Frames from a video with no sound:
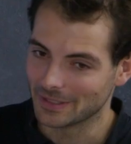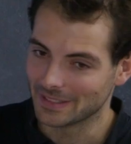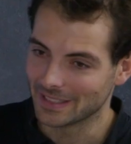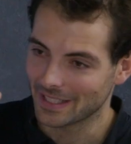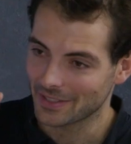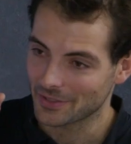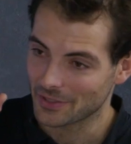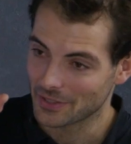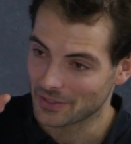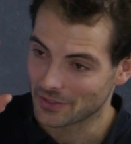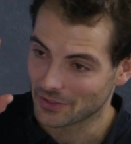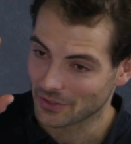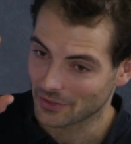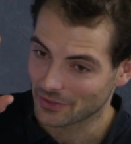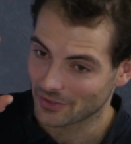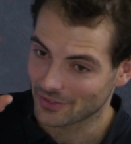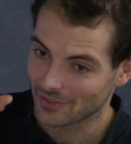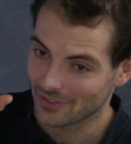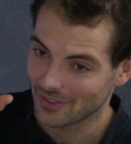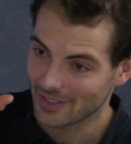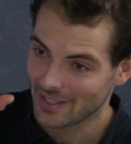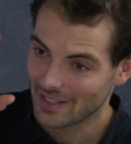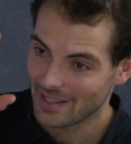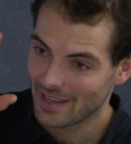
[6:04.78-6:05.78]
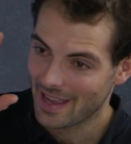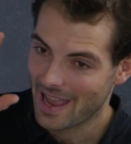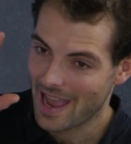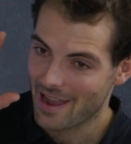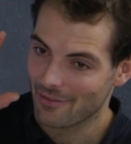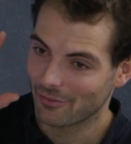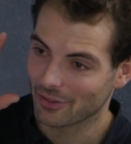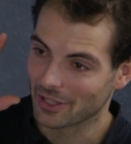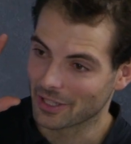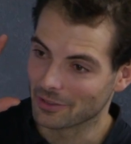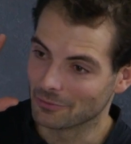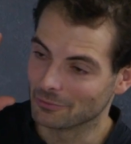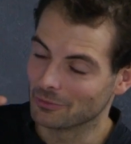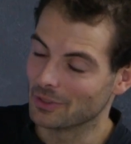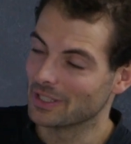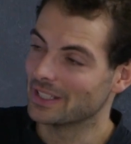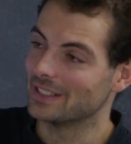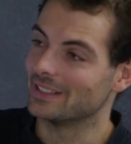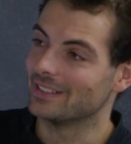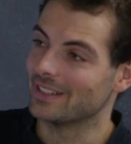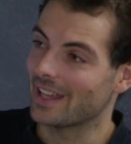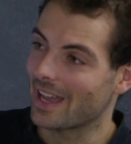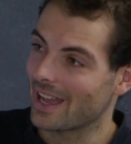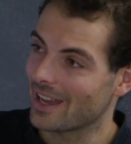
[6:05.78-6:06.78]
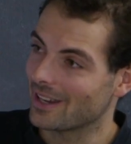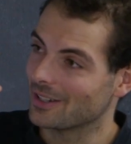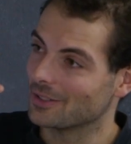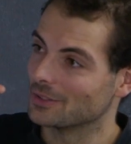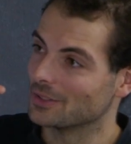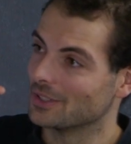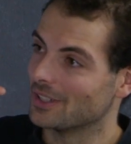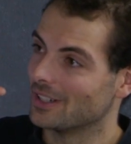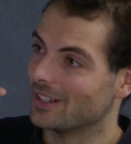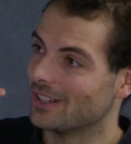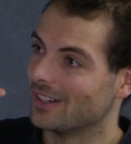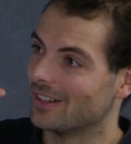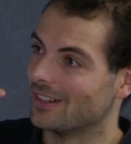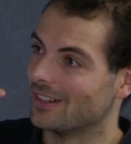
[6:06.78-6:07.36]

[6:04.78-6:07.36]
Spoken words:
in actually just having it written down